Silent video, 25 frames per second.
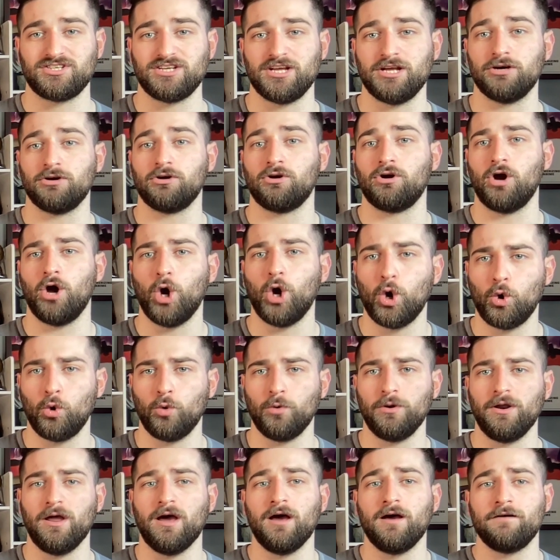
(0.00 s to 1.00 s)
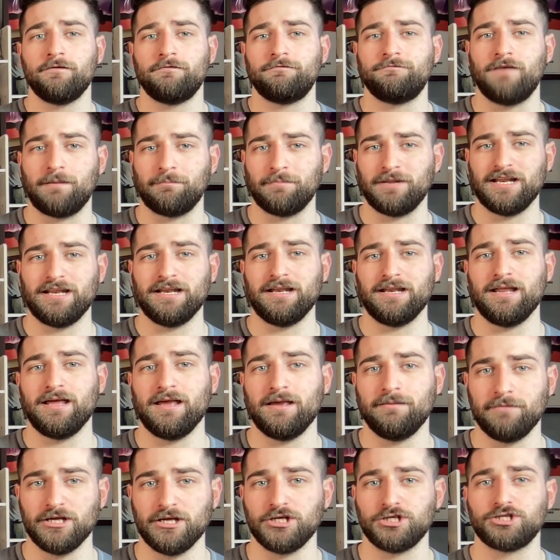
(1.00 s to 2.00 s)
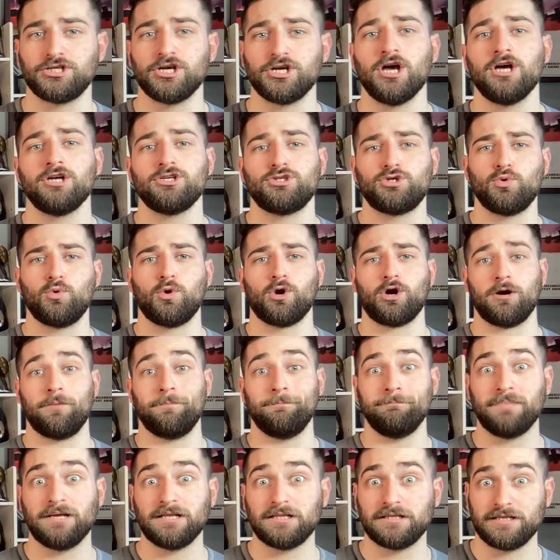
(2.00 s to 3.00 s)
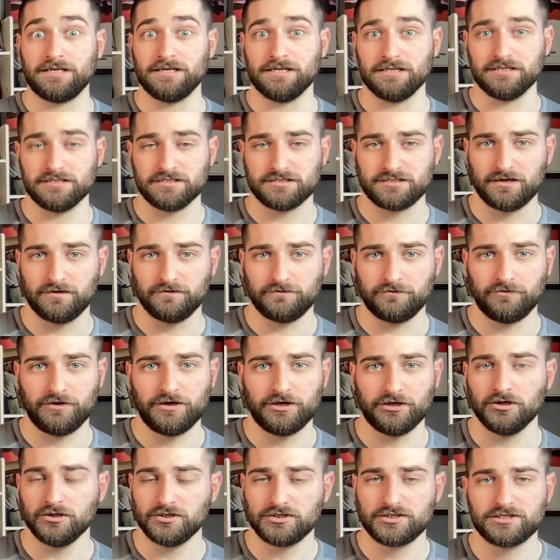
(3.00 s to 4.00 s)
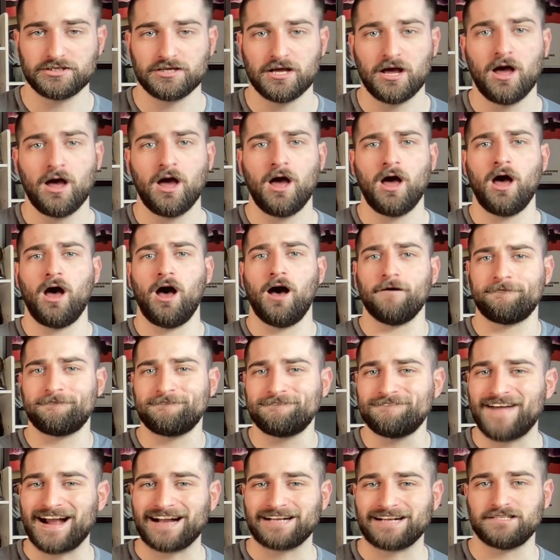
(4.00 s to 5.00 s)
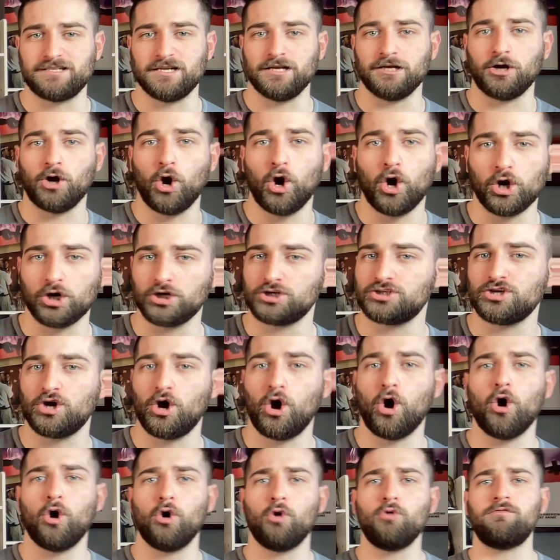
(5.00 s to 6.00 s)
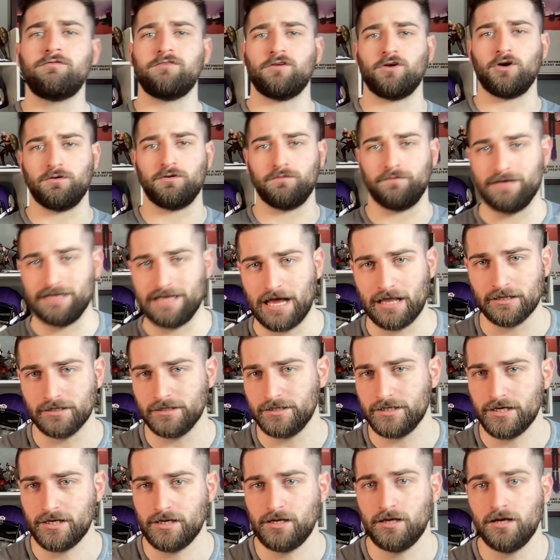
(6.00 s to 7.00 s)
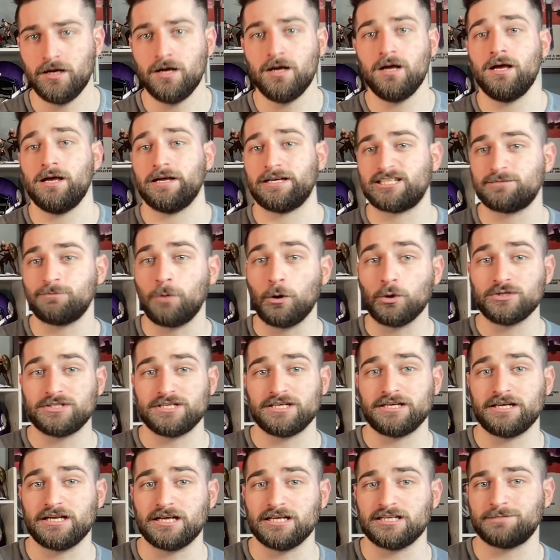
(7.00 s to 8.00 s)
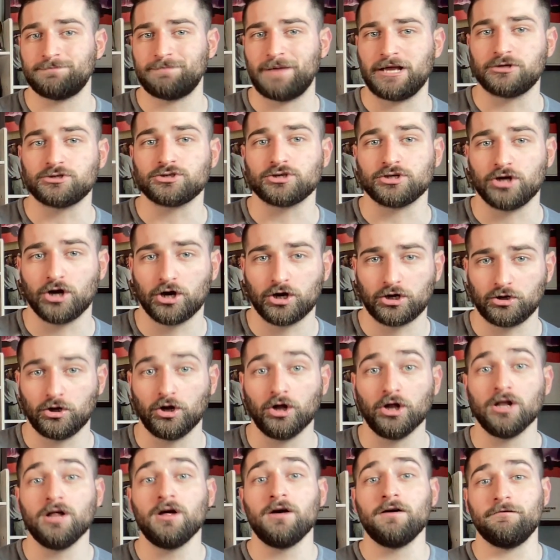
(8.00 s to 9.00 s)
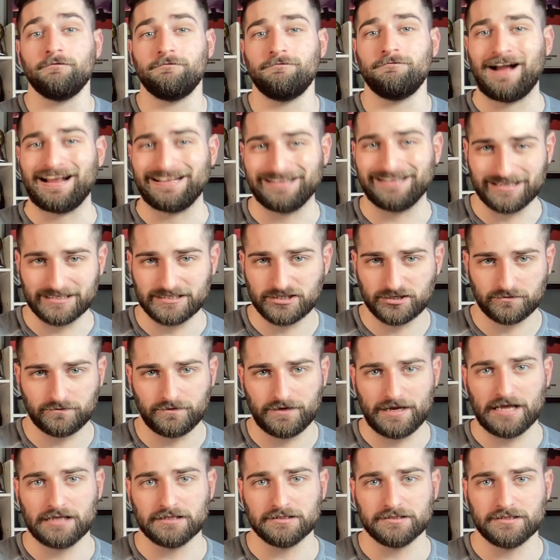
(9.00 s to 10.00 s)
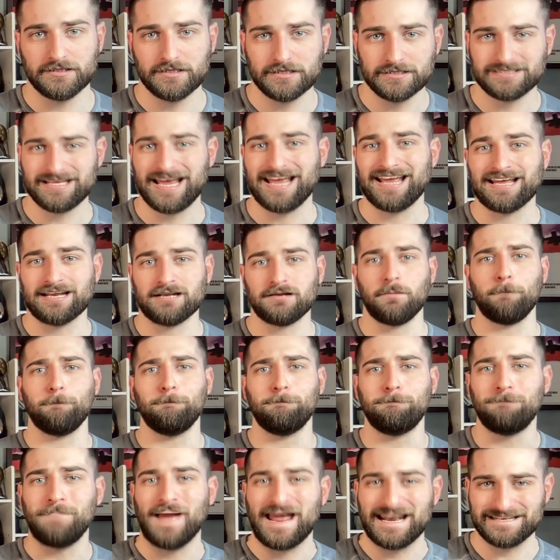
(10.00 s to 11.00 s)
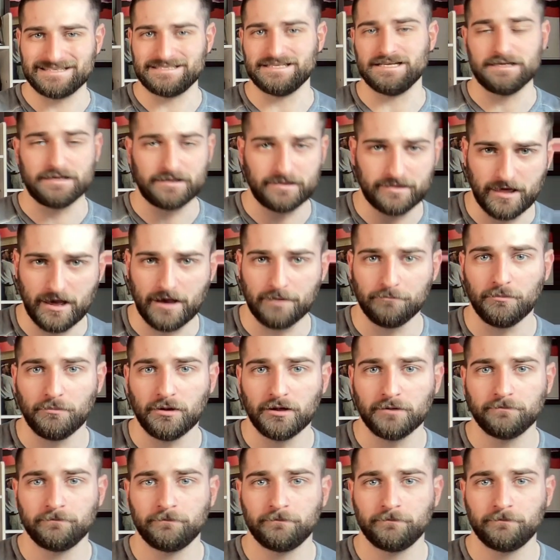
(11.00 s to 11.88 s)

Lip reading: in her own feminine image to her millions of readers, affecting art over reality, exposing its patriarchal, violent realities, and bending them.